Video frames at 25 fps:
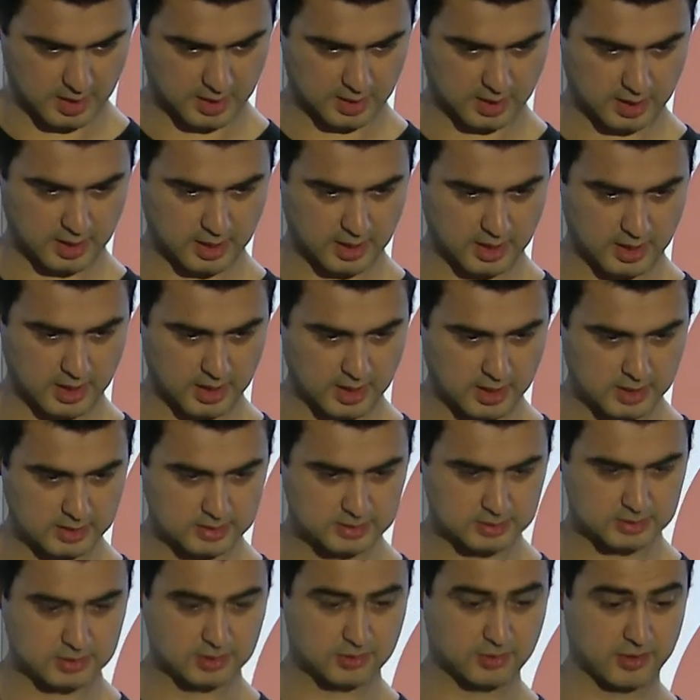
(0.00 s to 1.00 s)

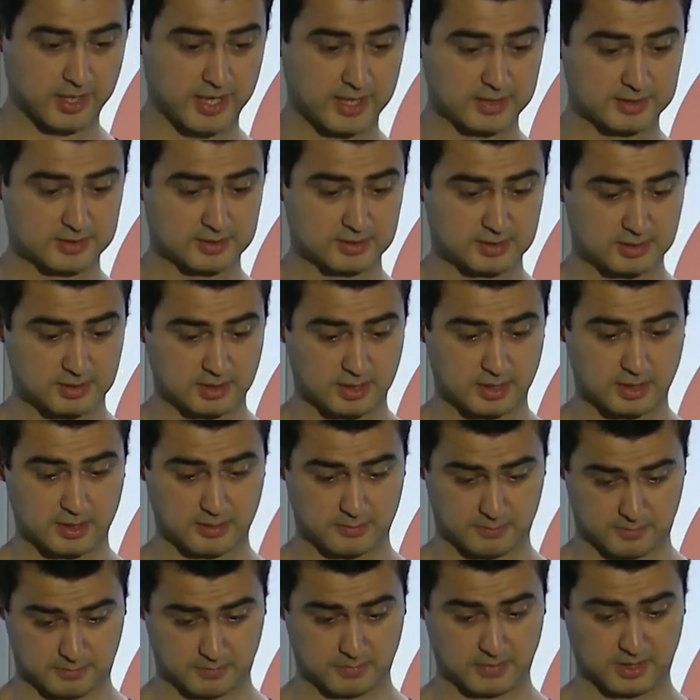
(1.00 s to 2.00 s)
it creates the
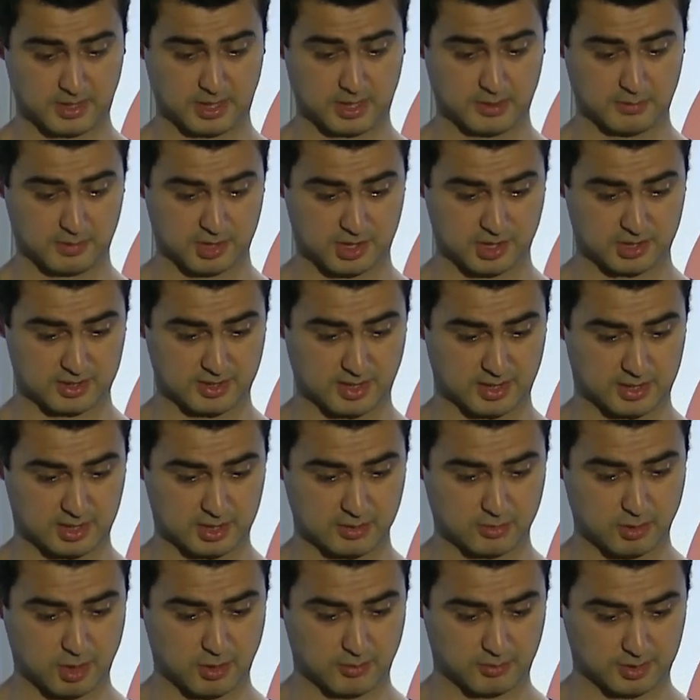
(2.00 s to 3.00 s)
images at the
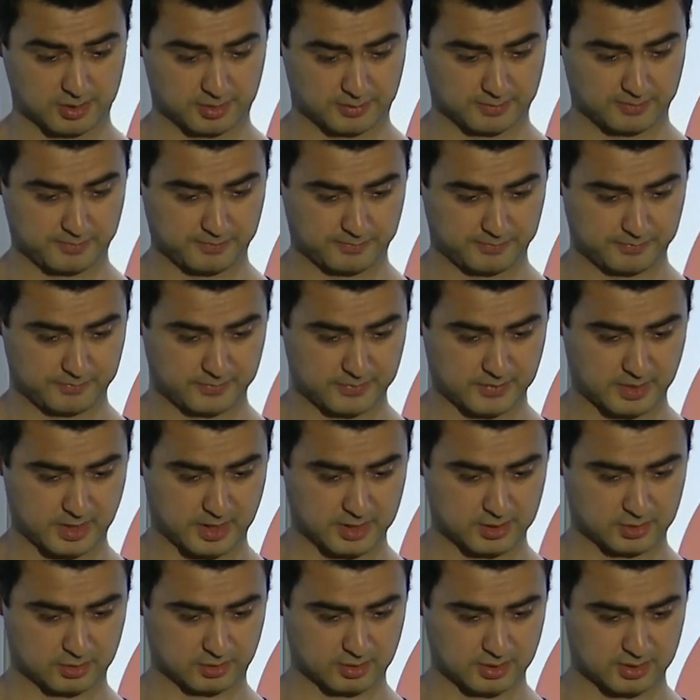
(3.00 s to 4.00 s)
moment.
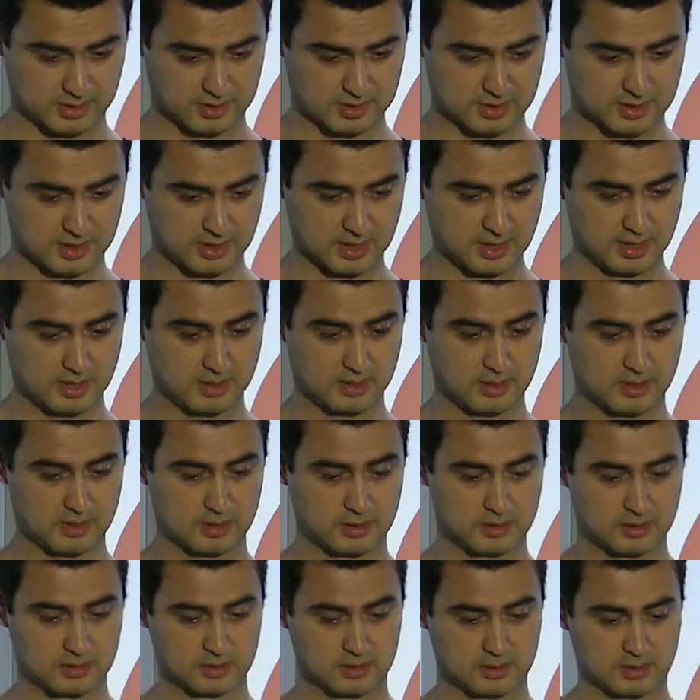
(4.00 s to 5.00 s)
As you can see, it
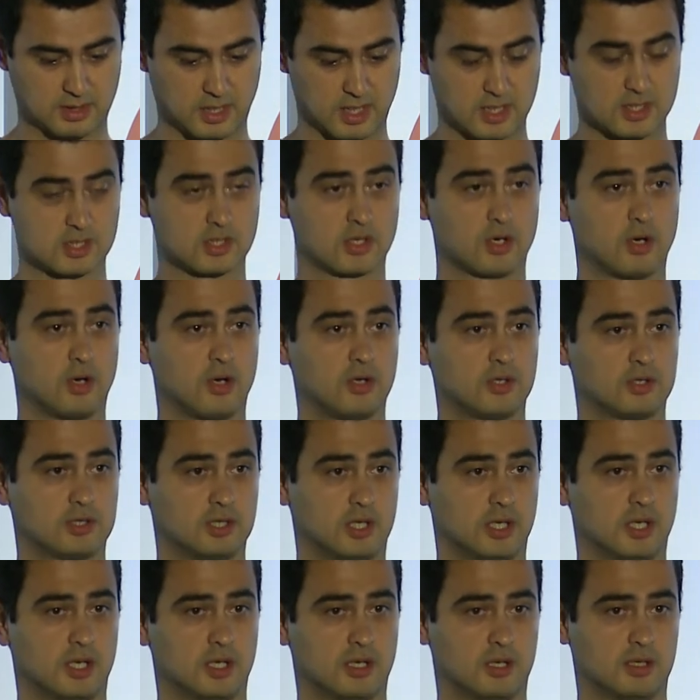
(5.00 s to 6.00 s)
does all
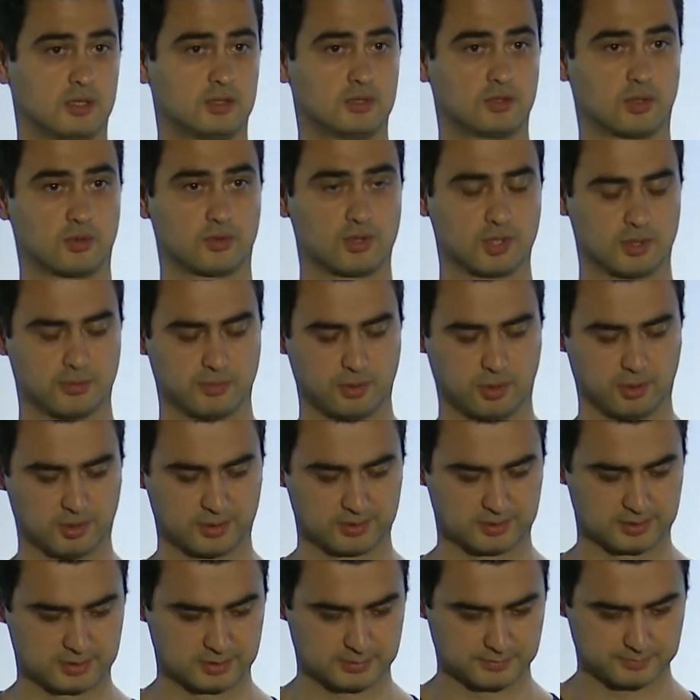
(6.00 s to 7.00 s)
the Docker
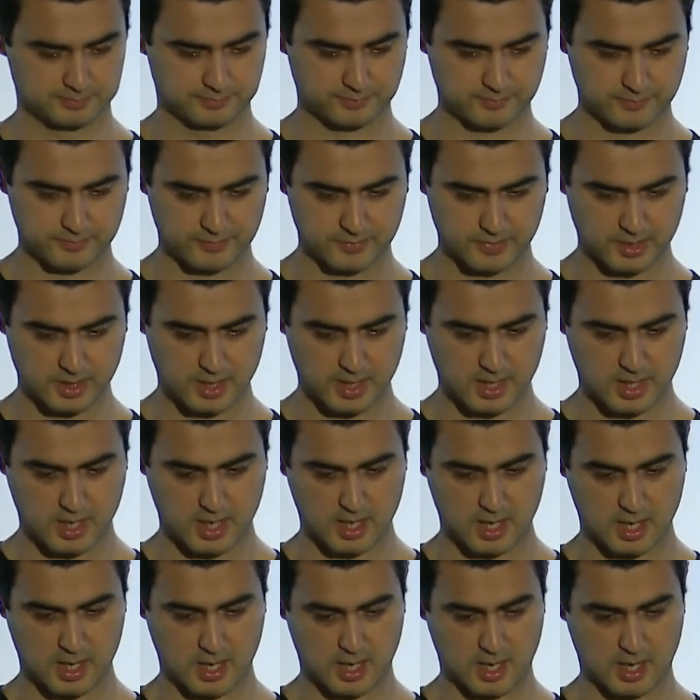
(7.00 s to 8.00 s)
builds.
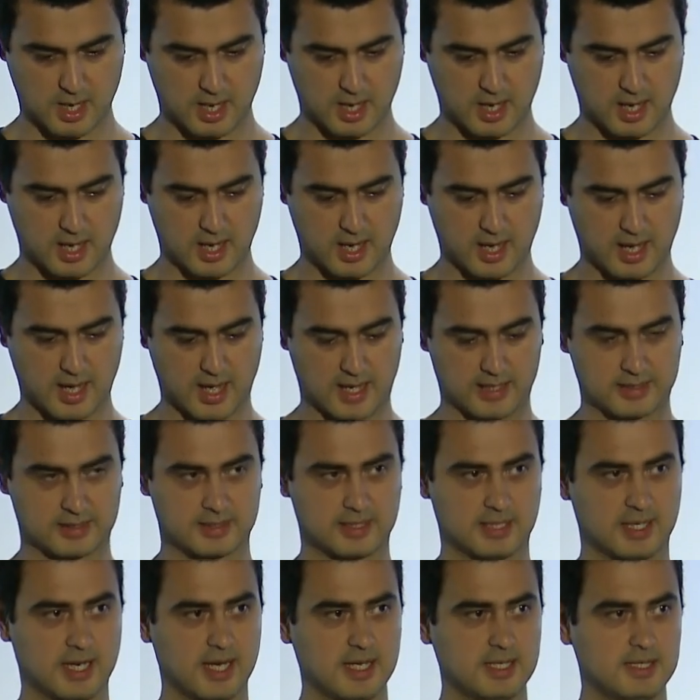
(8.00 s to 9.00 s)
And
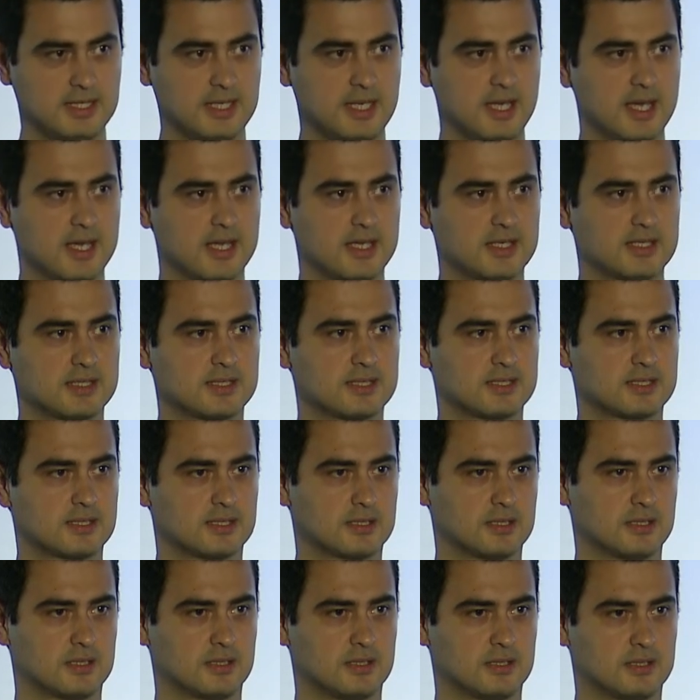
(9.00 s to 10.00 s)
the idea is
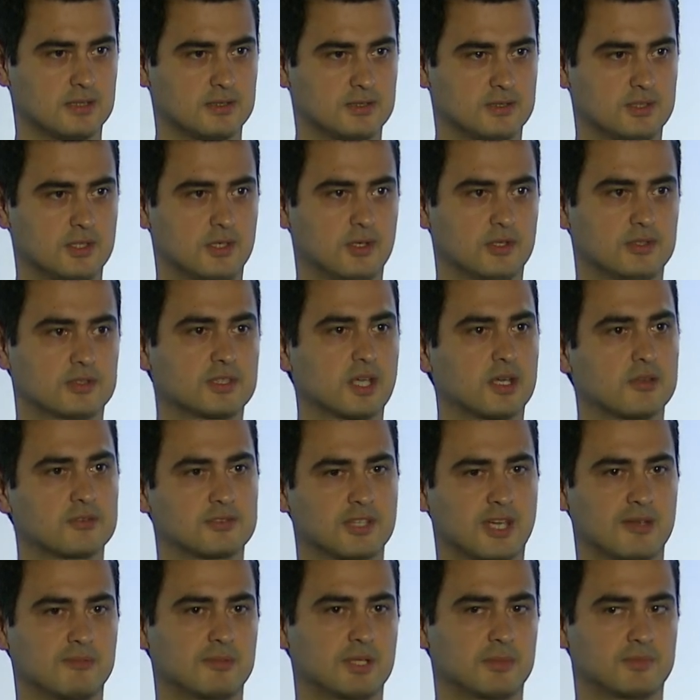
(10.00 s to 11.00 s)
0
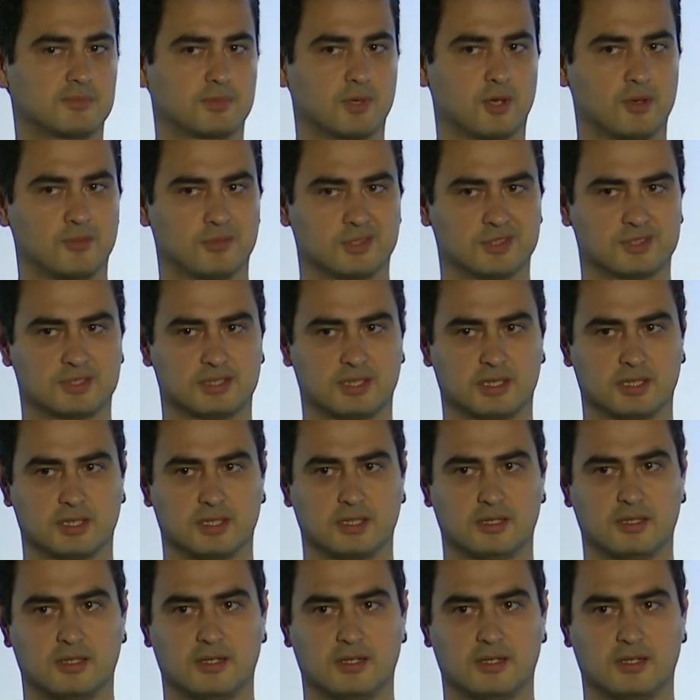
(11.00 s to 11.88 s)
downtime deployments here.